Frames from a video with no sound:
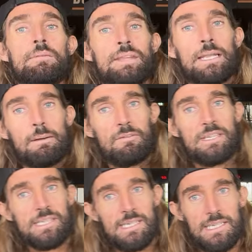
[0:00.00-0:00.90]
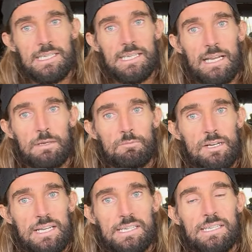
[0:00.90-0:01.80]
then I'm having a 60-second
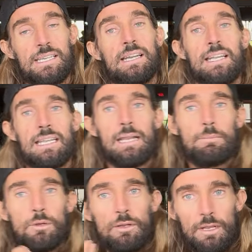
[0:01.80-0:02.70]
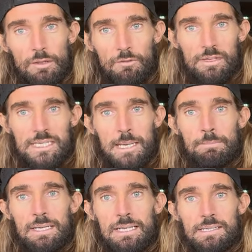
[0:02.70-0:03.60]
rest, and then I'm doing another 10
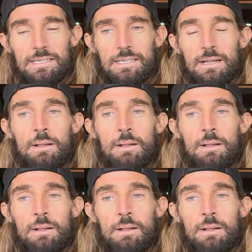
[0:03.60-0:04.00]
minutes.